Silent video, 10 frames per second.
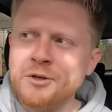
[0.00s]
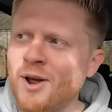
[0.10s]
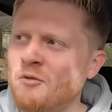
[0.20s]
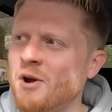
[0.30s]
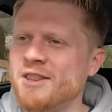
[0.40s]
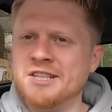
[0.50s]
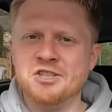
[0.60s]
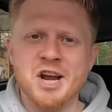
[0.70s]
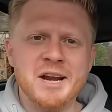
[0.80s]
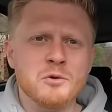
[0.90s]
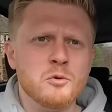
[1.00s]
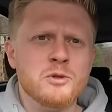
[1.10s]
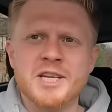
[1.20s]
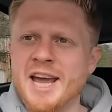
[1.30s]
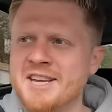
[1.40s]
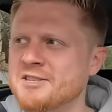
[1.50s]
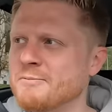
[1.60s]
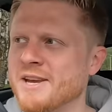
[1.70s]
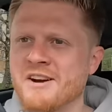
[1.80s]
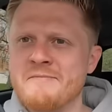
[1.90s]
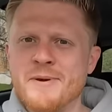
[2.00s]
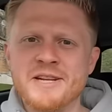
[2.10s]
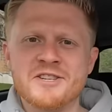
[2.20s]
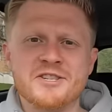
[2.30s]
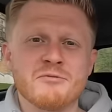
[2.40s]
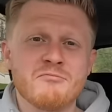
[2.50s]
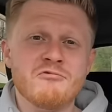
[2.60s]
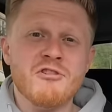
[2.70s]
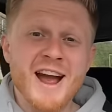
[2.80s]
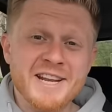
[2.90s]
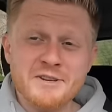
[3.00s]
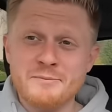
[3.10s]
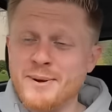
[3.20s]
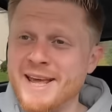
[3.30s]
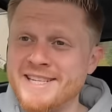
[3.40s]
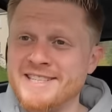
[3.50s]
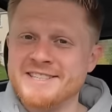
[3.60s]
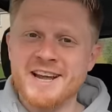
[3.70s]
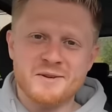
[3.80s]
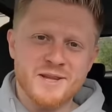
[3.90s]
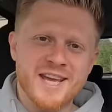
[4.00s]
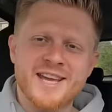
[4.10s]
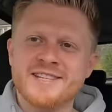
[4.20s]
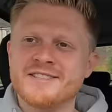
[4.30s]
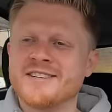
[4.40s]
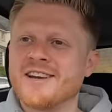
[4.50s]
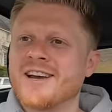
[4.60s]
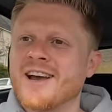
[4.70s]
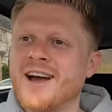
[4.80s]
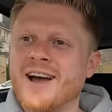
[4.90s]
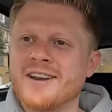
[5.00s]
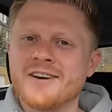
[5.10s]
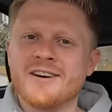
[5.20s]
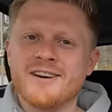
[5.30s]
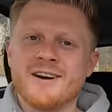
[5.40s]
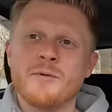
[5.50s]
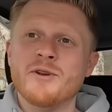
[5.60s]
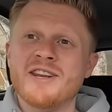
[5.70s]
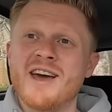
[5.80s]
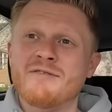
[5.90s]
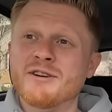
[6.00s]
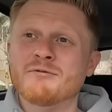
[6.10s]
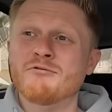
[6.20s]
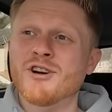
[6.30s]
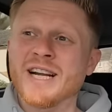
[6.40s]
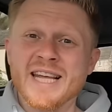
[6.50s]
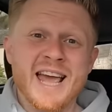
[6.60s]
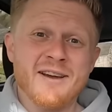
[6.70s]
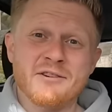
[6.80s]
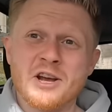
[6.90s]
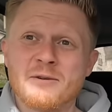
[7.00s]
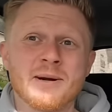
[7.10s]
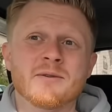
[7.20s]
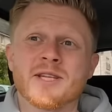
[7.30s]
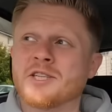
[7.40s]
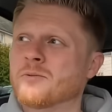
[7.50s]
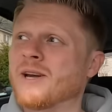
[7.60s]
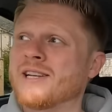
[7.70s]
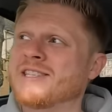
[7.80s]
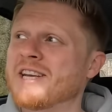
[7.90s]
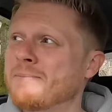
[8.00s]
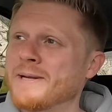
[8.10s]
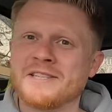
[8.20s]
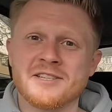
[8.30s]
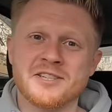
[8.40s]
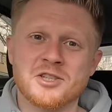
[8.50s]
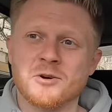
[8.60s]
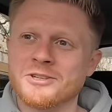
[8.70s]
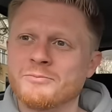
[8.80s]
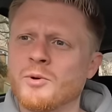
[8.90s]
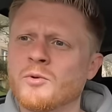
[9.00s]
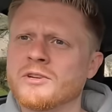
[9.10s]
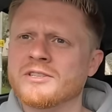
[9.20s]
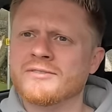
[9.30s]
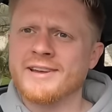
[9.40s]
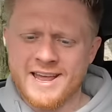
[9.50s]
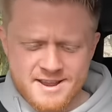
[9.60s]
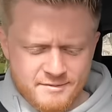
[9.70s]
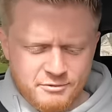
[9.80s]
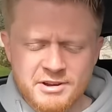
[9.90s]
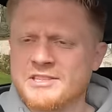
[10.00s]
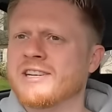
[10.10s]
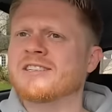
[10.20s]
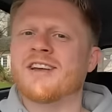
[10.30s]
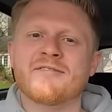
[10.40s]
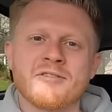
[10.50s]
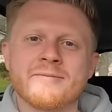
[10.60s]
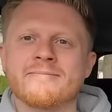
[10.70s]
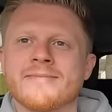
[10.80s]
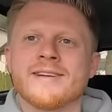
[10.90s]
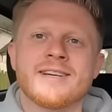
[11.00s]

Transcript: do love where this channel takes me. I've been to some random places down the years, and I would never really ever come out this way, deep into the Scottish borders, for any other reason except from